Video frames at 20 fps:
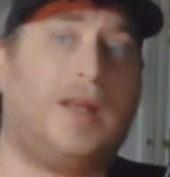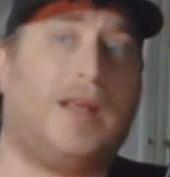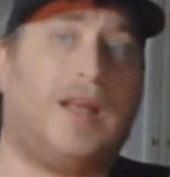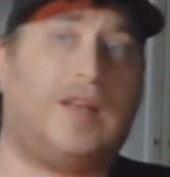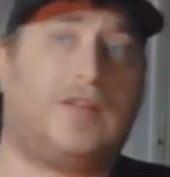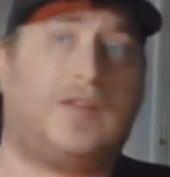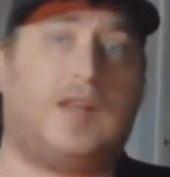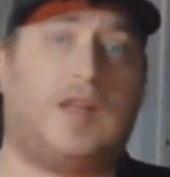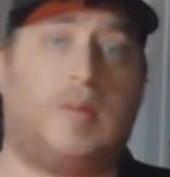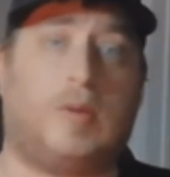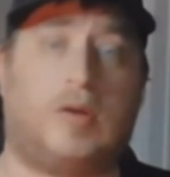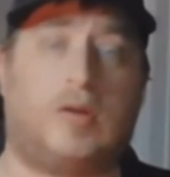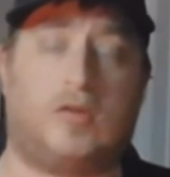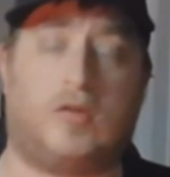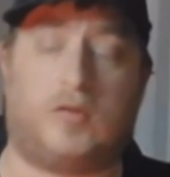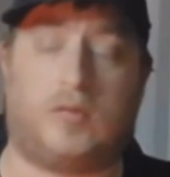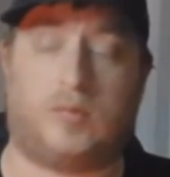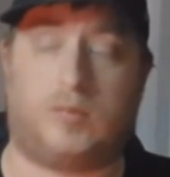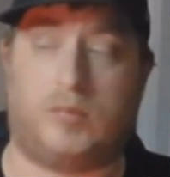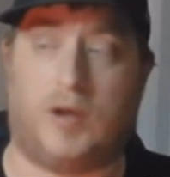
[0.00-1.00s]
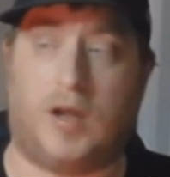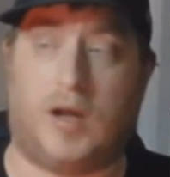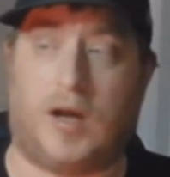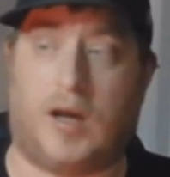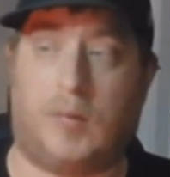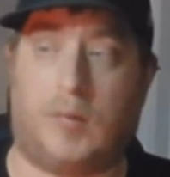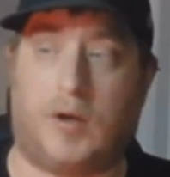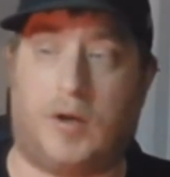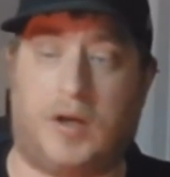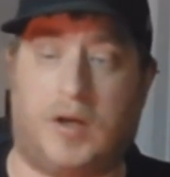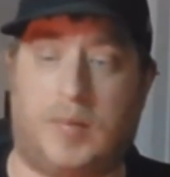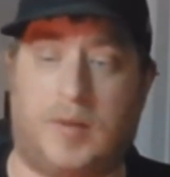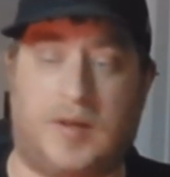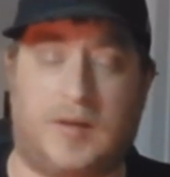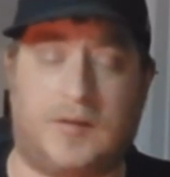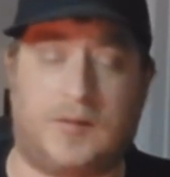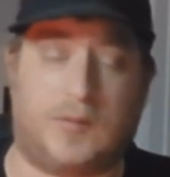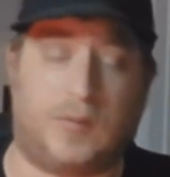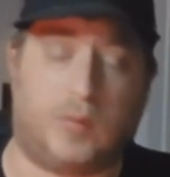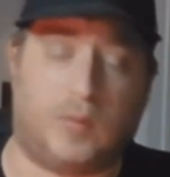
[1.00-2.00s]
yeah, Steamboat's one of the
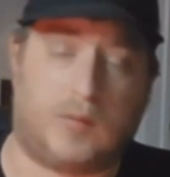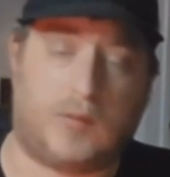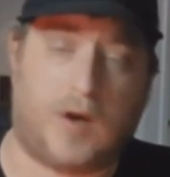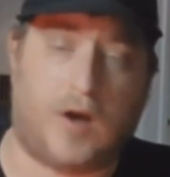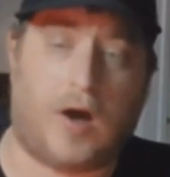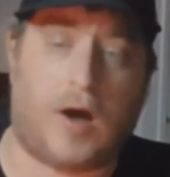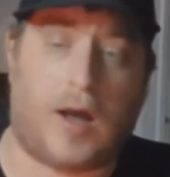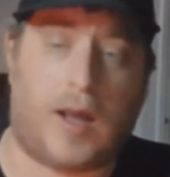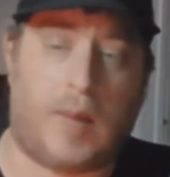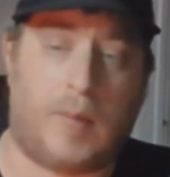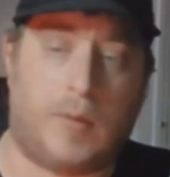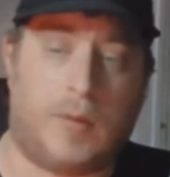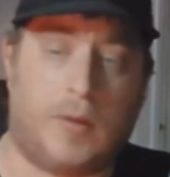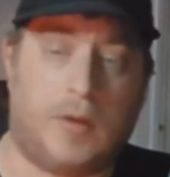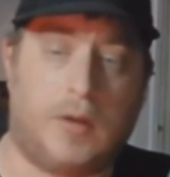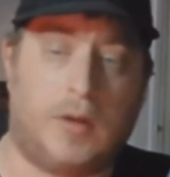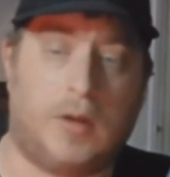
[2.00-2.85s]
best of all time,